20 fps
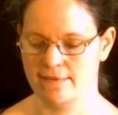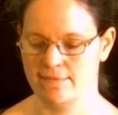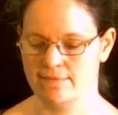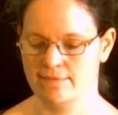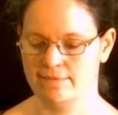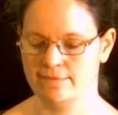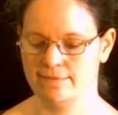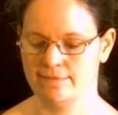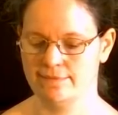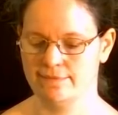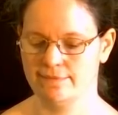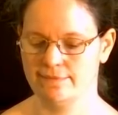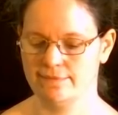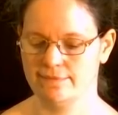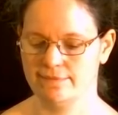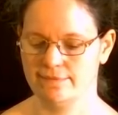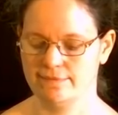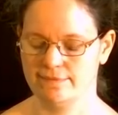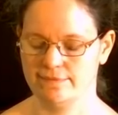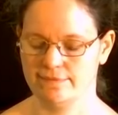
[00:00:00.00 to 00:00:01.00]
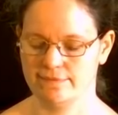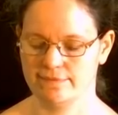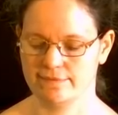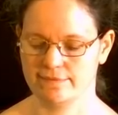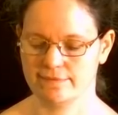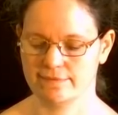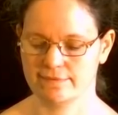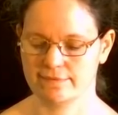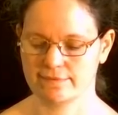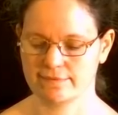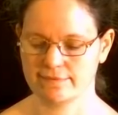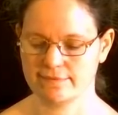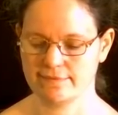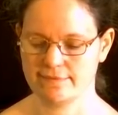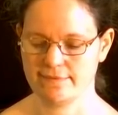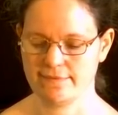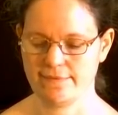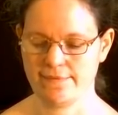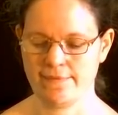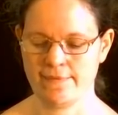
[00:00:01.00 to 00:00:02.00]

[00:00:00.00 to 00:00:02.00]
Nothing is said.